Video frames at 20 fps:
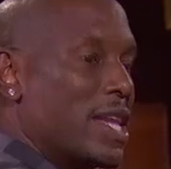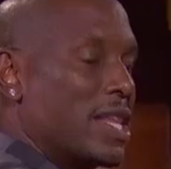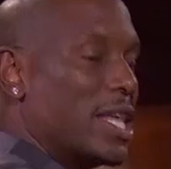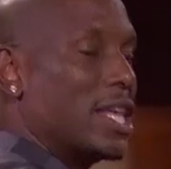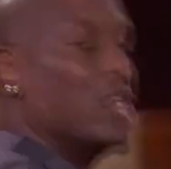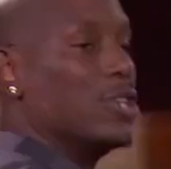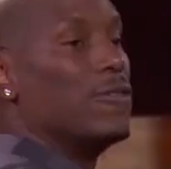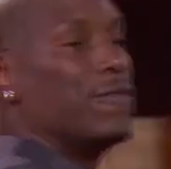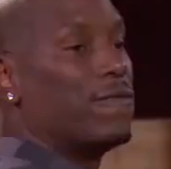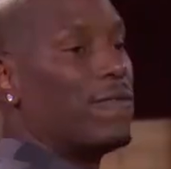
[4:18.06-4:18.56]

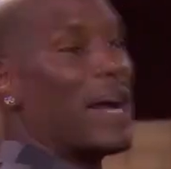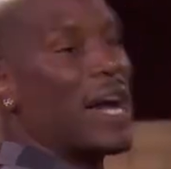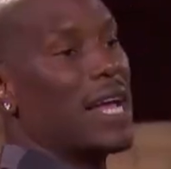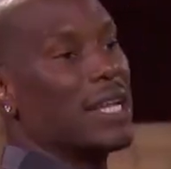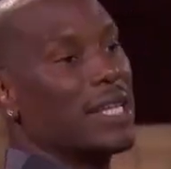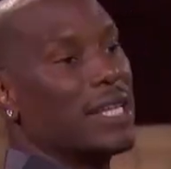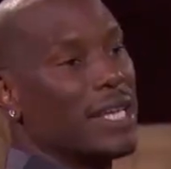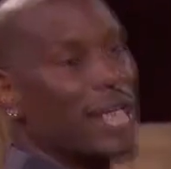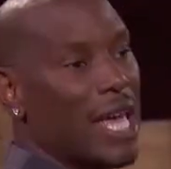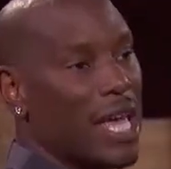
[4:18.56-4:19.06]
Then you
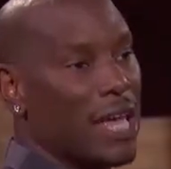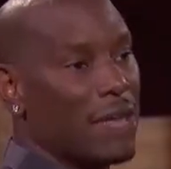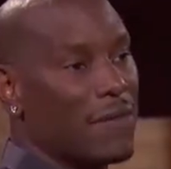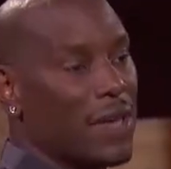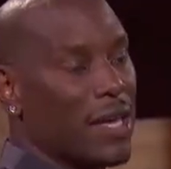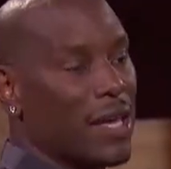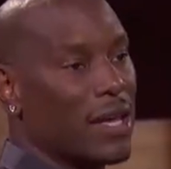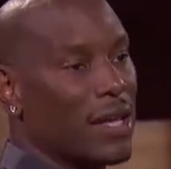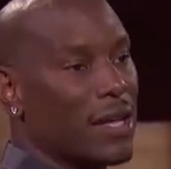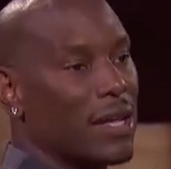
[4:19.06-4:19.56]
finally gave
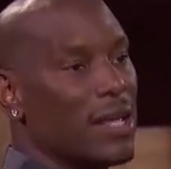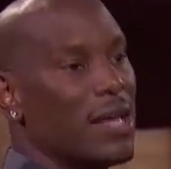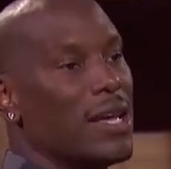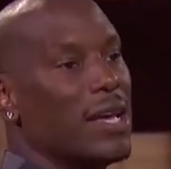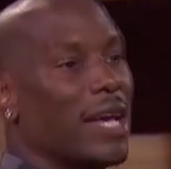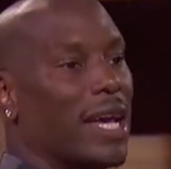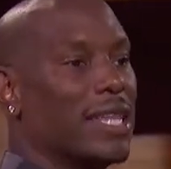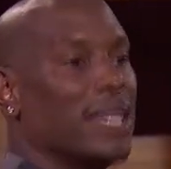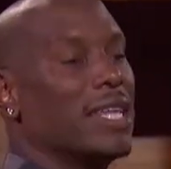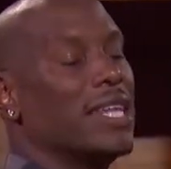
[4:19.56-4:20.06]
in,
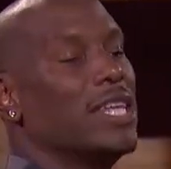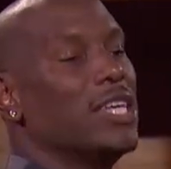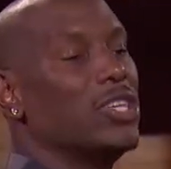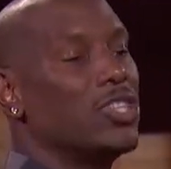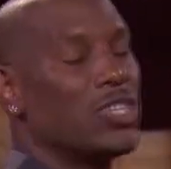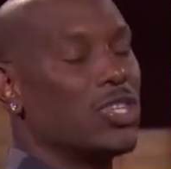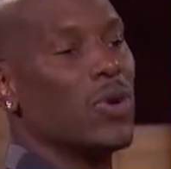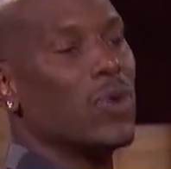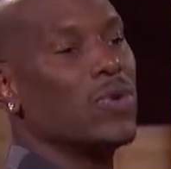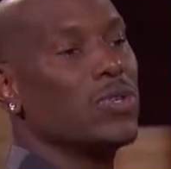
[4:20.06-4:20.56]
and then he
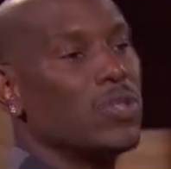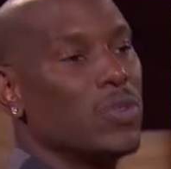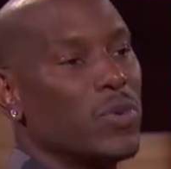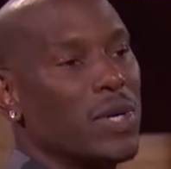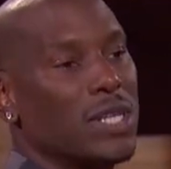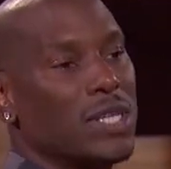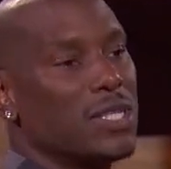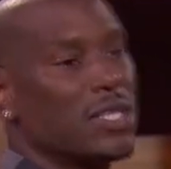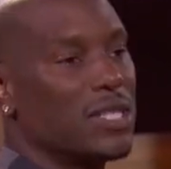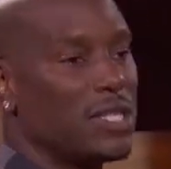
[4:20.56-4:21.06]
showed you
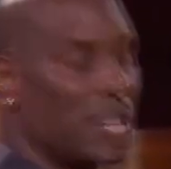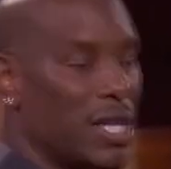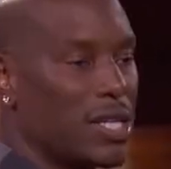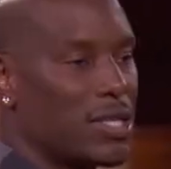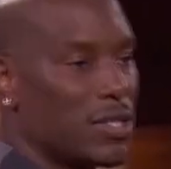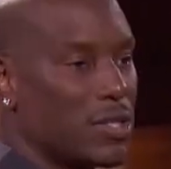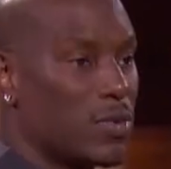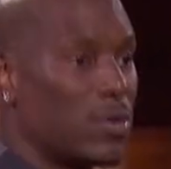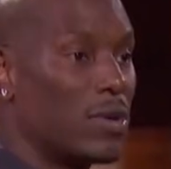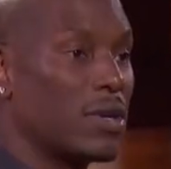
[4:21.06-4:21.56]
what his
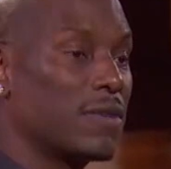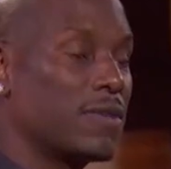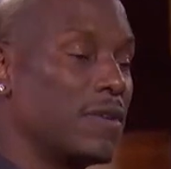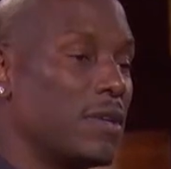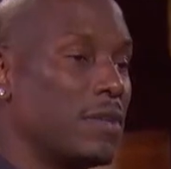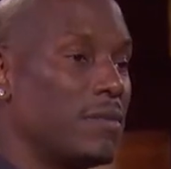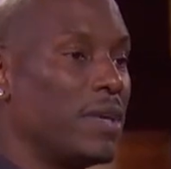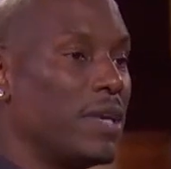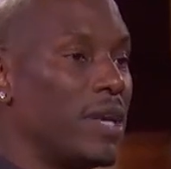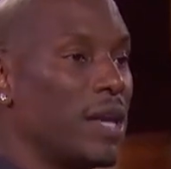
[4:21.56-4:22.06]
intentions was
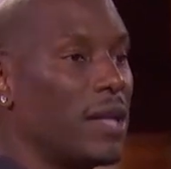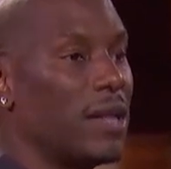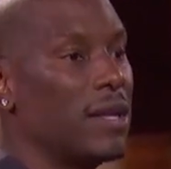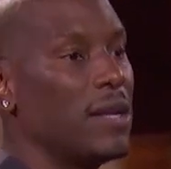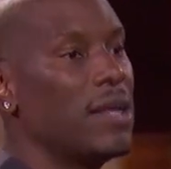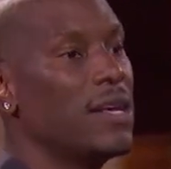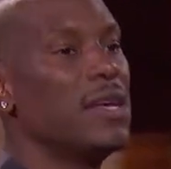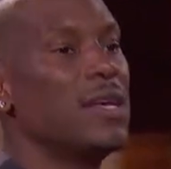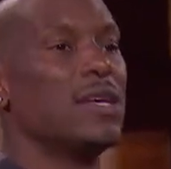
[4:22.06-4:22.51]
from the beginning.